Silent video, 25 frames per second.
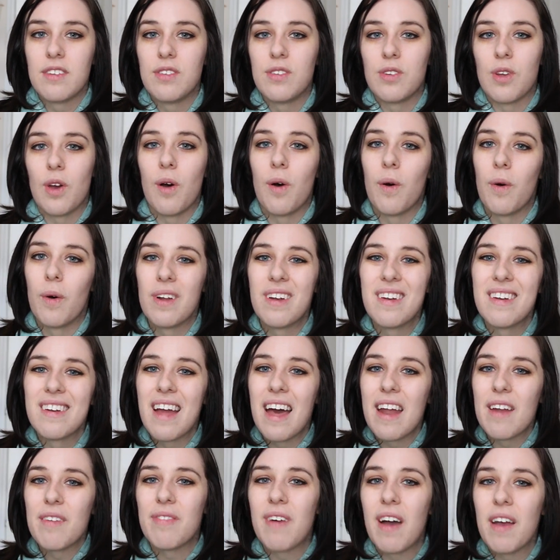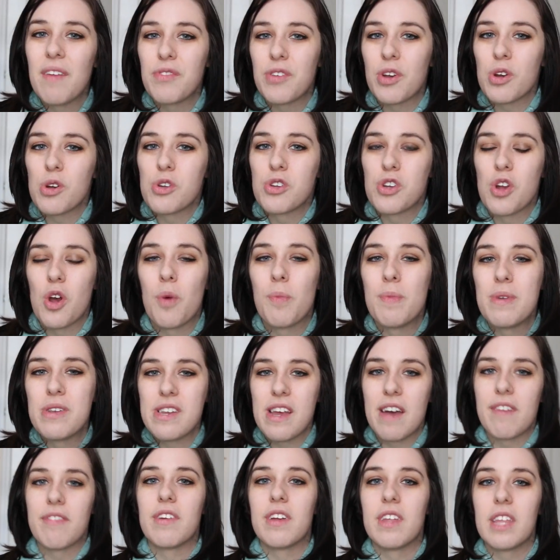So not a 5-star show, but
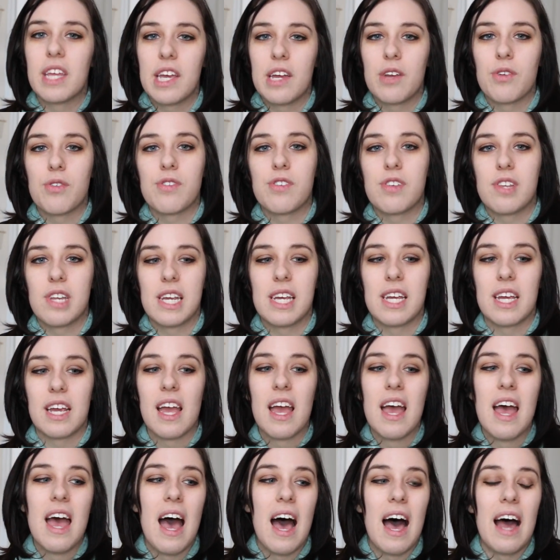definitely interesting.